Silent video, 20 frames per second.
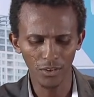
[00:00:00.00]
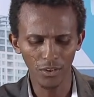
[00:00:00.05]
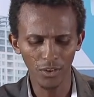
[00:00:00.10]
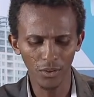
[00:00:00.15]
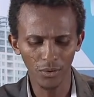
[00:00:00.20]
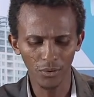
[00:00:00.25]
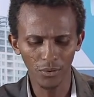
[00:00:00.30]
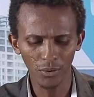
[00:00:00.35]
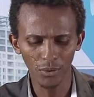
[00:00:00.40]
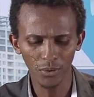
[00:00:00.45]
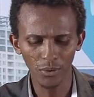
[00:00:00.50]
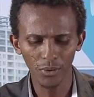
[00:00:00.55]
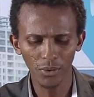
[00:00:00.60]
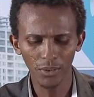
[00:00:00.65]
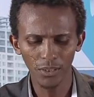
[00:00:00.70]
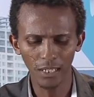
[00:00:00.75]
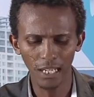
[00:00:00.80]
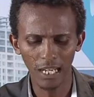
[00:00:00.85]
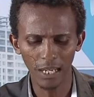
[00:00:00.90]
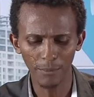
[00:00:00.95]
due
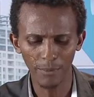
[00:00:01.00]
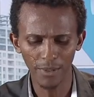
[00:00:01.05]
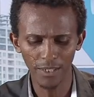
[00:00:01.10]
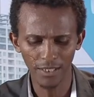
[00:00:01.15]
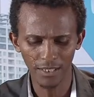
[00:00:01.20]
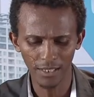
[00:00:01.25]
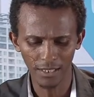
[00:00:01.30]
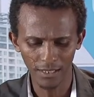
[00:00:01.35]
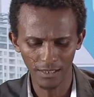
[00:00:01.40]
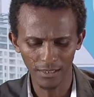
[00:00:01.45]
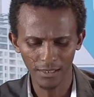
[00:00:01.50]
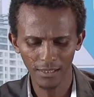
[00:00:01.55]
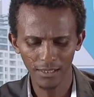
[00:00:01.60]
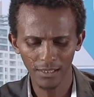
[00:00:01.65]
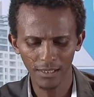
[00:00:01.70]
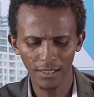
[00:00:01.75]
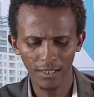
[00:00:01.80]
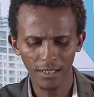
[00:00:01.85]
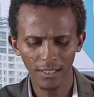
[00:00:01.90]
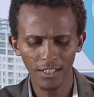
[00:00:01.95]
to climate change,
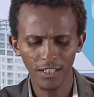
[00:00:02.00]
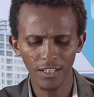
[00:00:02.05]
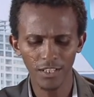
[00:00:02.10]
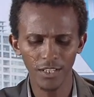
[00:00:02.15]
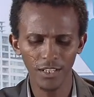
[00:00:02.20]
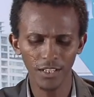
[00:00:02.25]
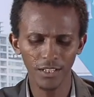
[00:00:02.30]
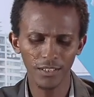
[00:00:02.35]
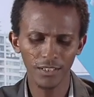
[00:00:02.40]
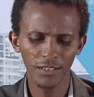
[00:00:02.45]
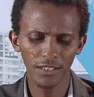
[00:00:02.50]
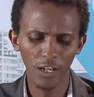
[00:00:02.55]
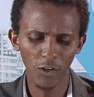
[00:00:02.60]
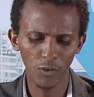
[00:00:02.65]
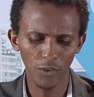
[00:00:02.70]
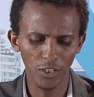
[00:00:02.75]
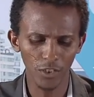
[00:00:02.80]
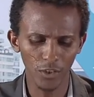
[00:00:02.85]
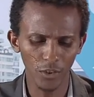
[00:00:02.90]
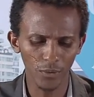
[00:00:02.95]
since
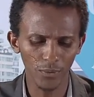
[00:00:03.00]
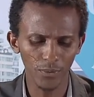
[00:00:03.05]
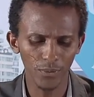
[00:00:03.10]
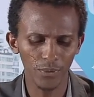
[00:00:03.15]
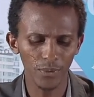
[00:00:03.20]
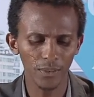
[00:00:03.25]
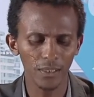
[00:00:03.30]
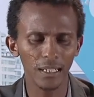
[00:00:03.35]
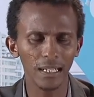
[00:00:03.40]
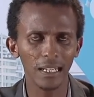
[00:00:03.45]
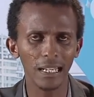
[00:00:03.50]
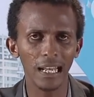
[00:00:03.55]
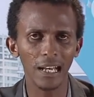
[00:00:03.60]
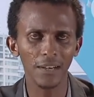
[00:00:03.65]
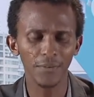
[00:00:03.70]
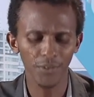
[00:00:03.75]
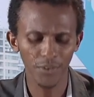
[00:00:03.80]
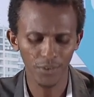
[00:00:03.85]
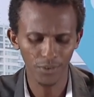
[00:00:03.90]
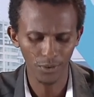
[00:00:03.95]
thousands of
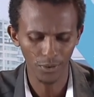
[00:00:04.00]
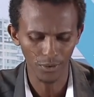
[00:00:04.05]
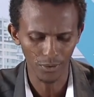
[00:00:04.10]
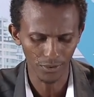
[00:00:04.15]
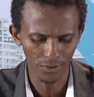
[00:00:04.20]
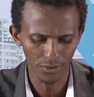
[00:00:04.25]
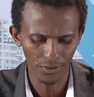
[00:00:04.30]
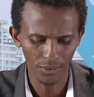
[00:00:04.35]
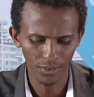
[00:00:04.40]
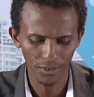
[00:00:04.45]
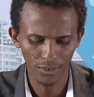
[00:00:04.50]
livestock,